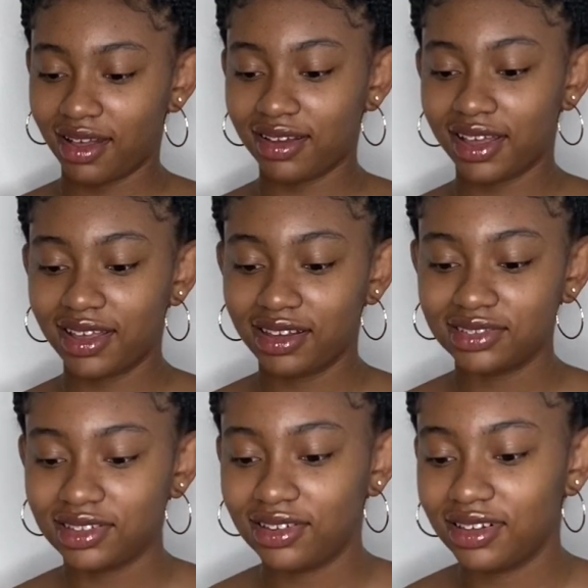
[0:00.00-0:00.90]
Okay, y'all,
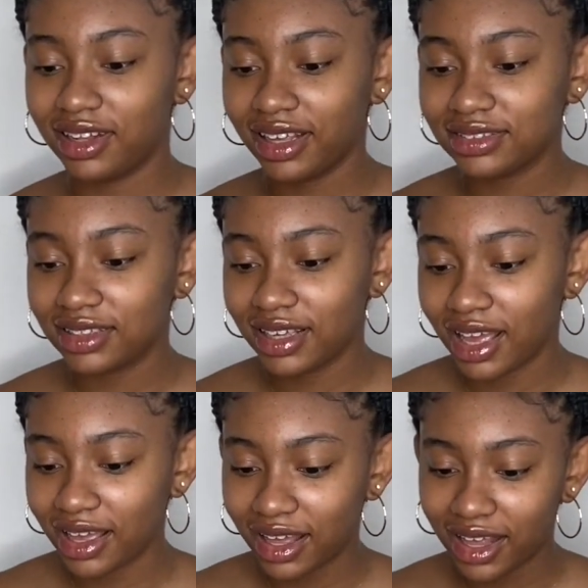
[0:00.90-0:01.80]
so the next thing
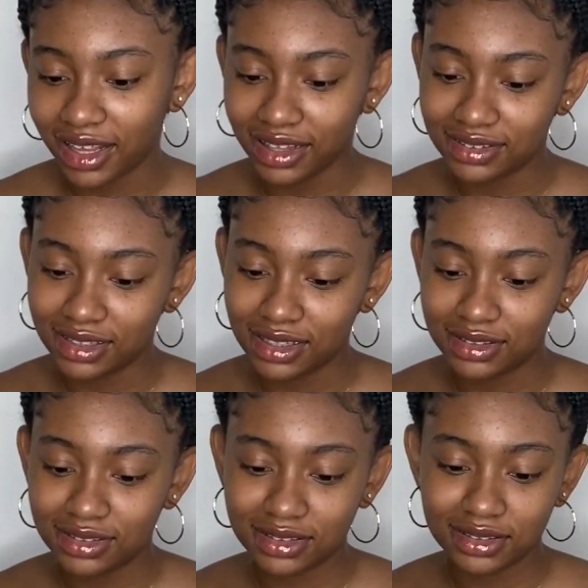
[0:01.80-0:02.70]
I got is
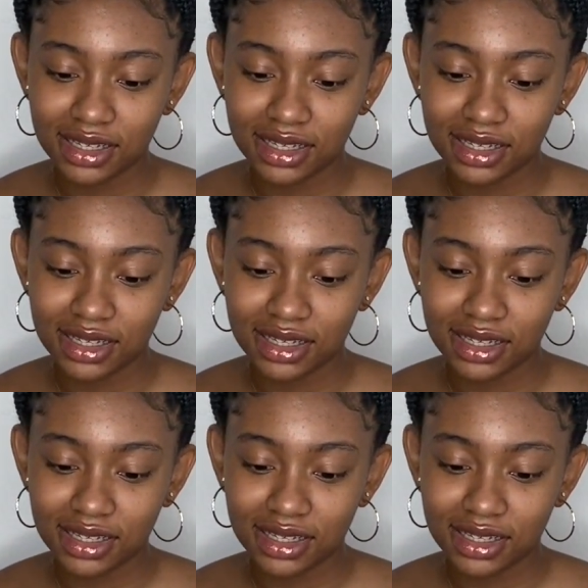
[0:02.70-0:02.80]
this